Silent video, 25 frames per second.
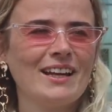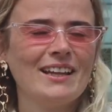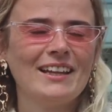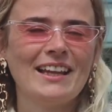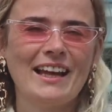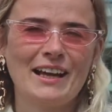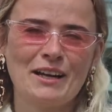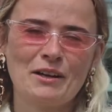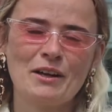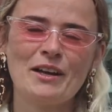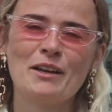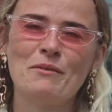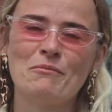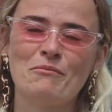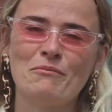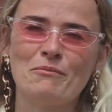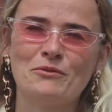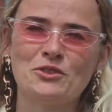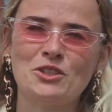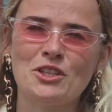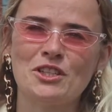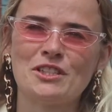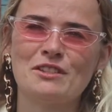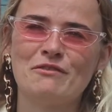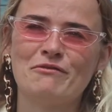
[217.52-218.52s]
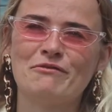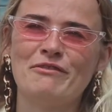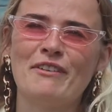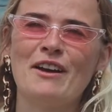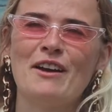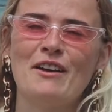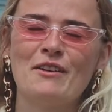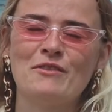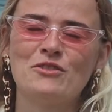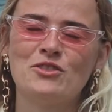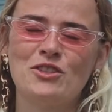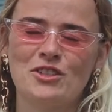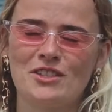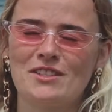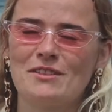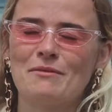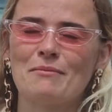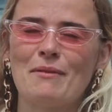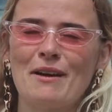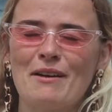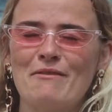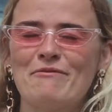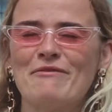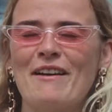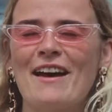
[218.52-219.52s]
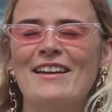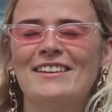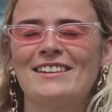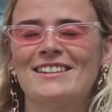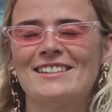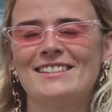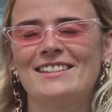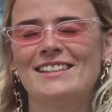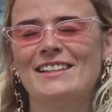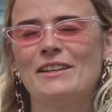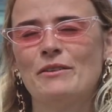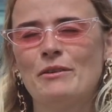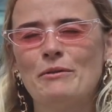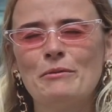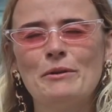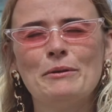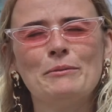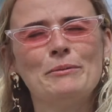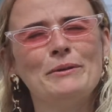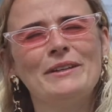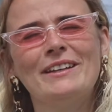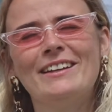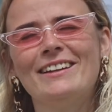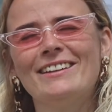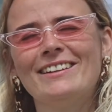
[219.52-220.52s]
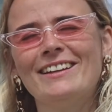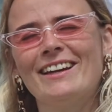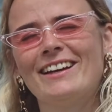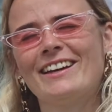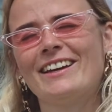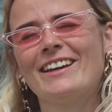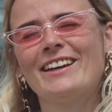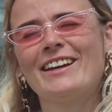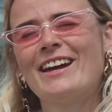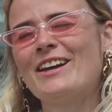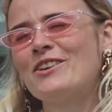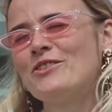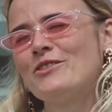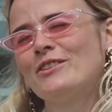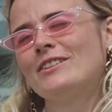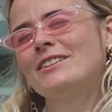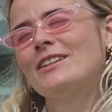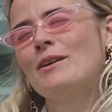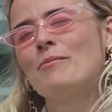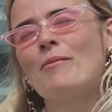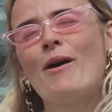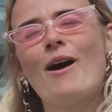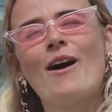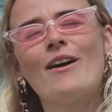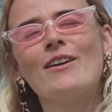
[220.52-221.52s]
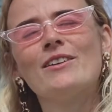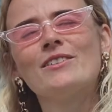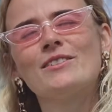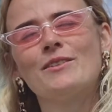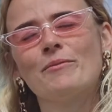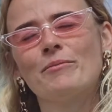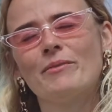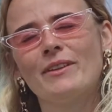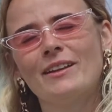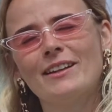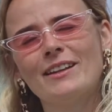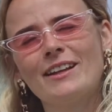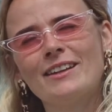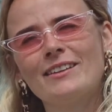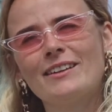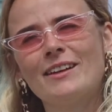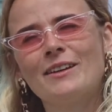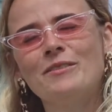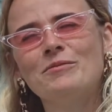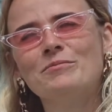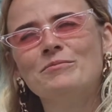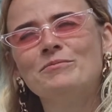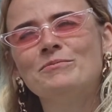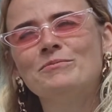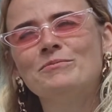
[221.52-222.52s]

like just in my fantasy, it would be like Kendrick Lamar or something like that.